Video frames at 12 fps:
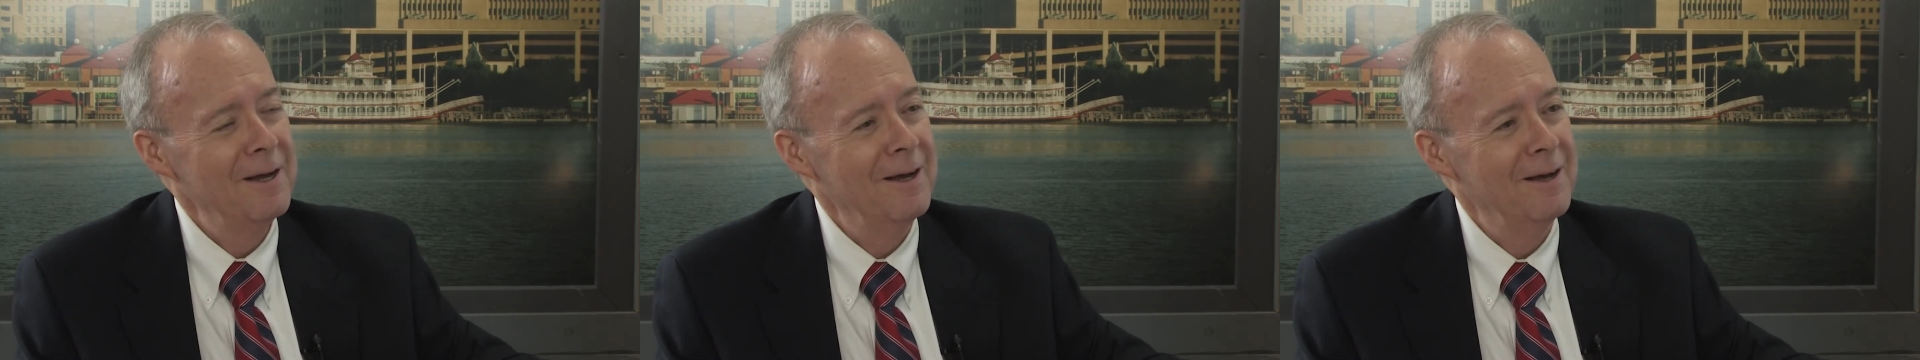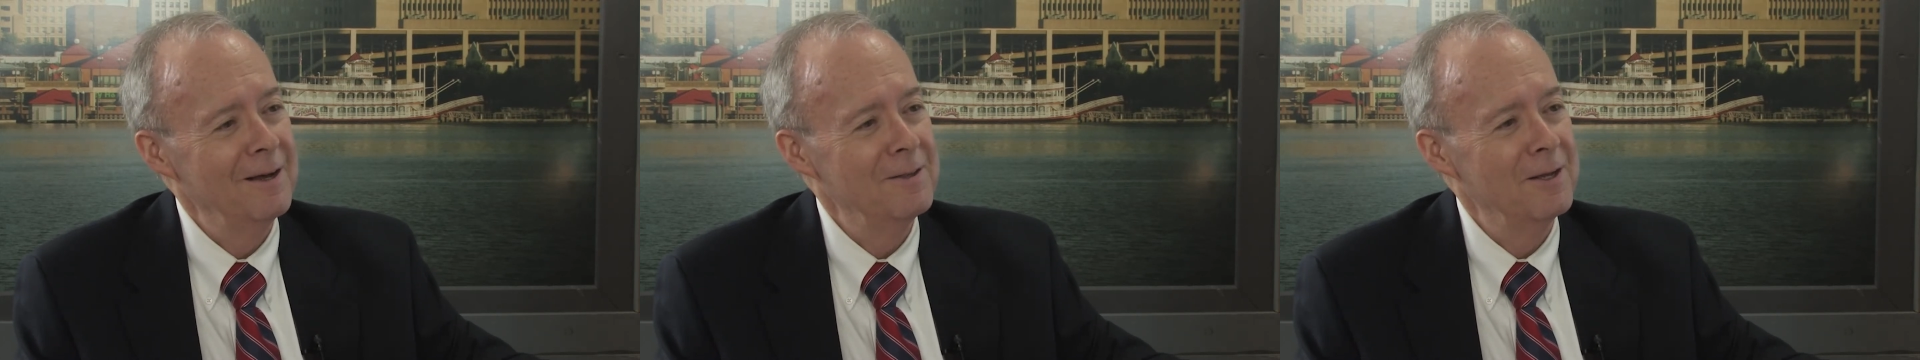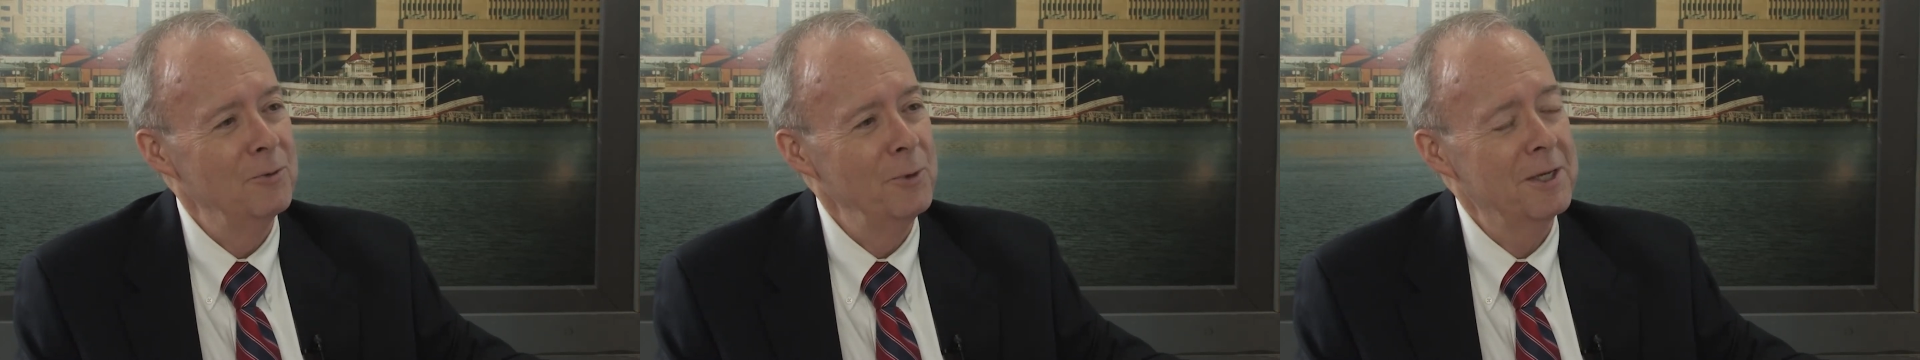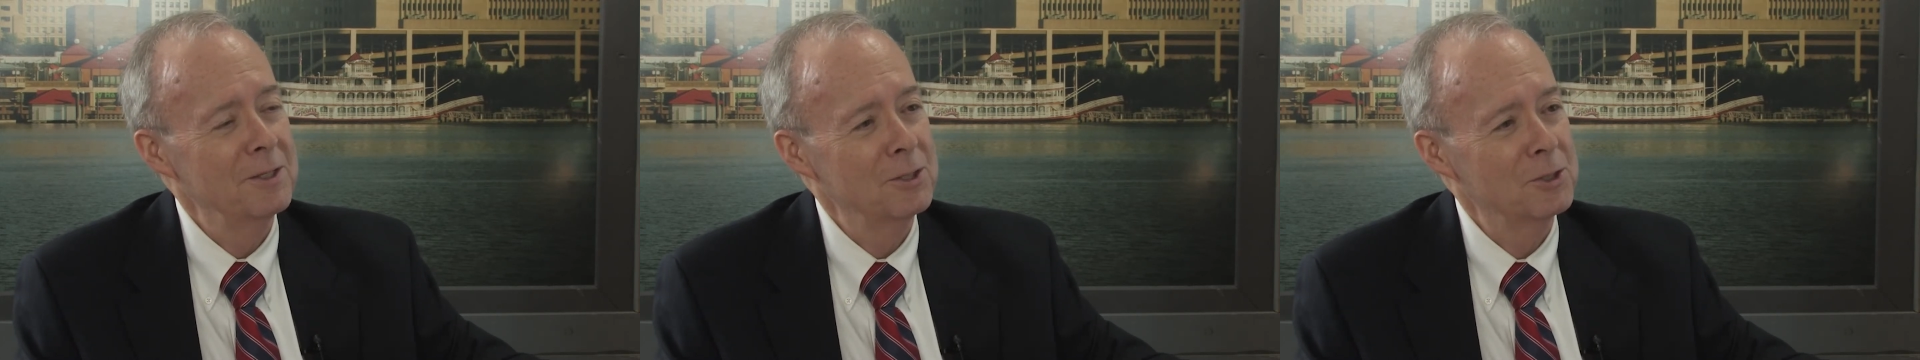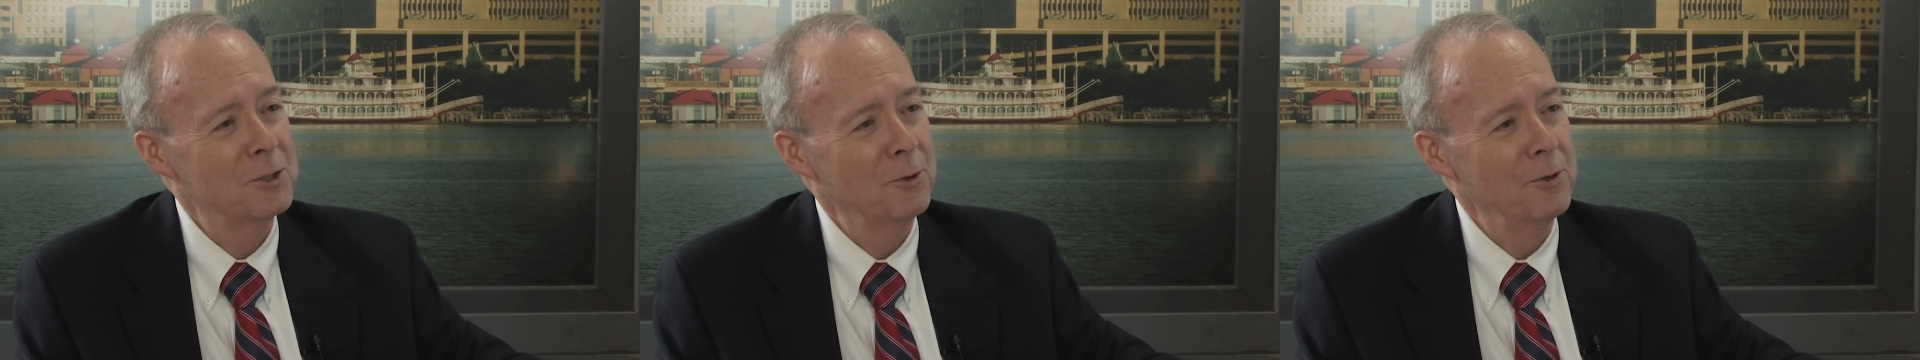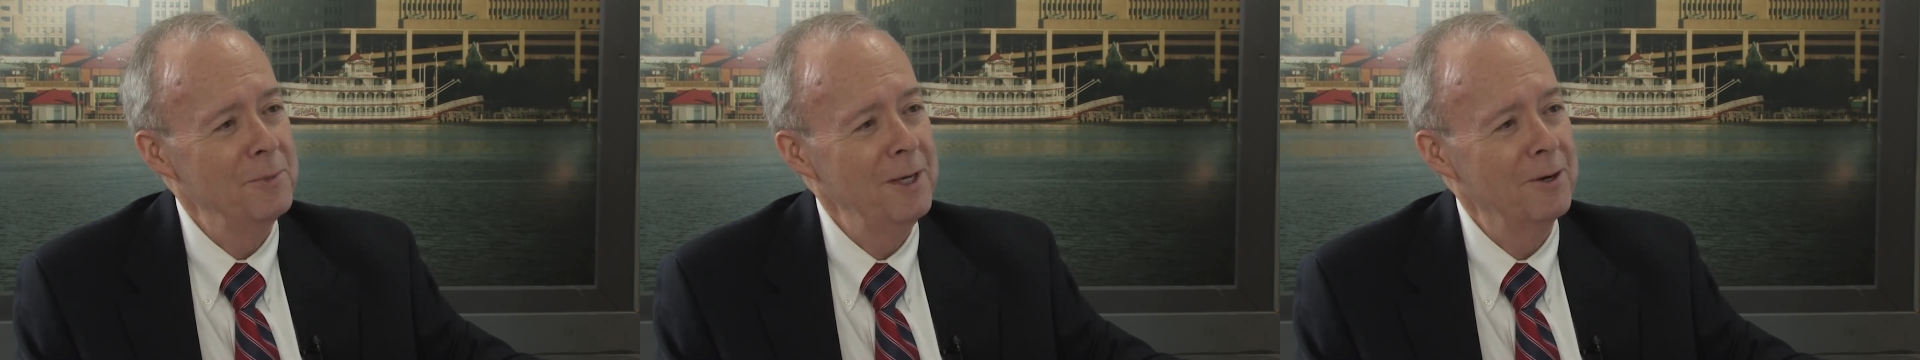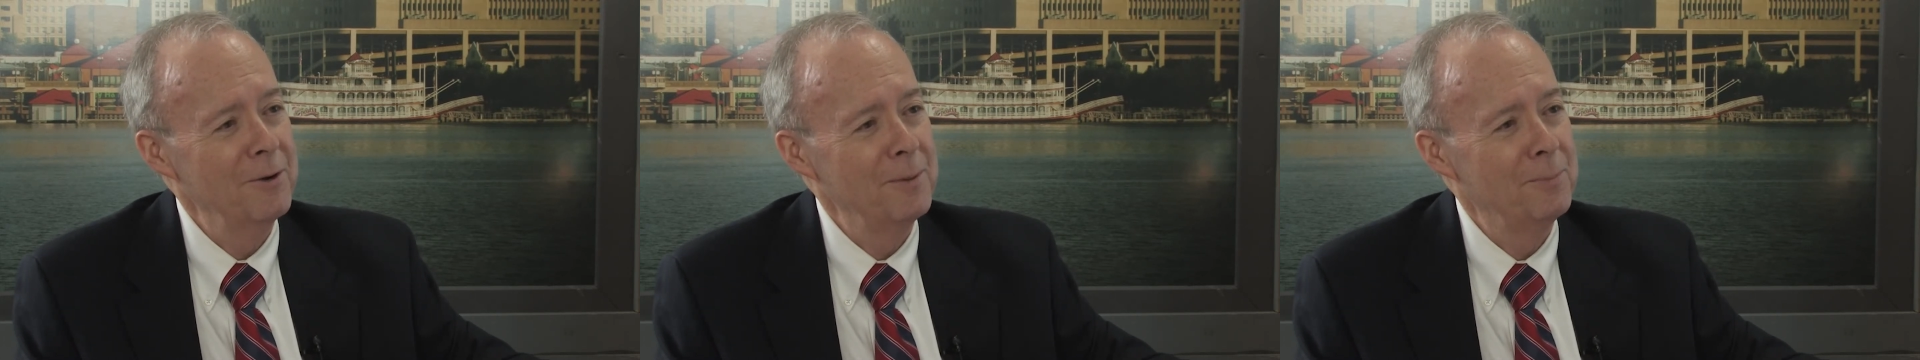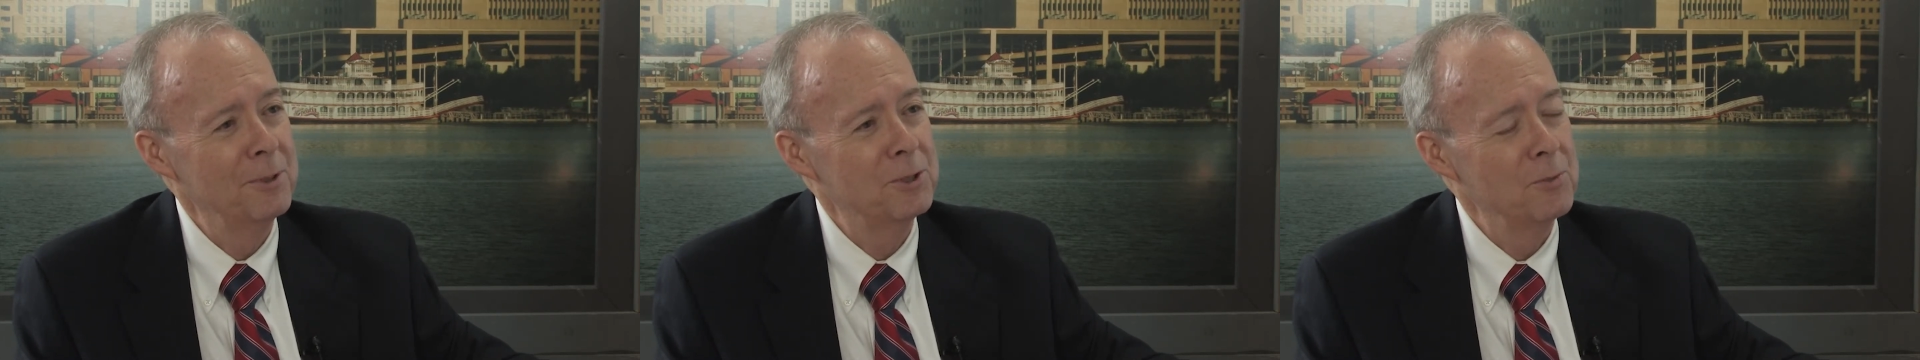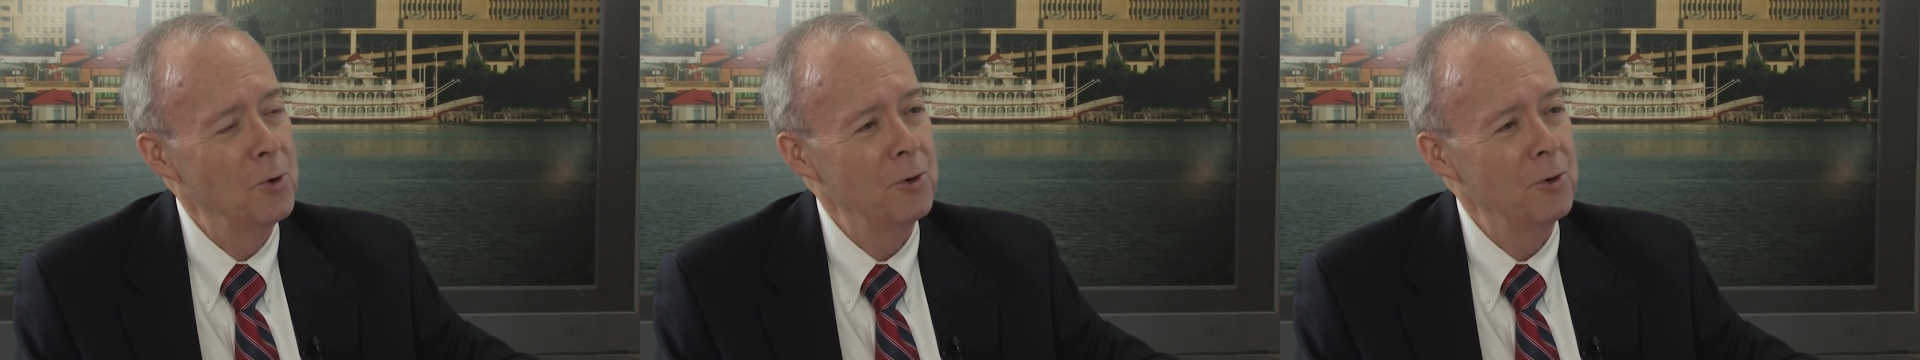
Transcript: then we can just go to the meter and put some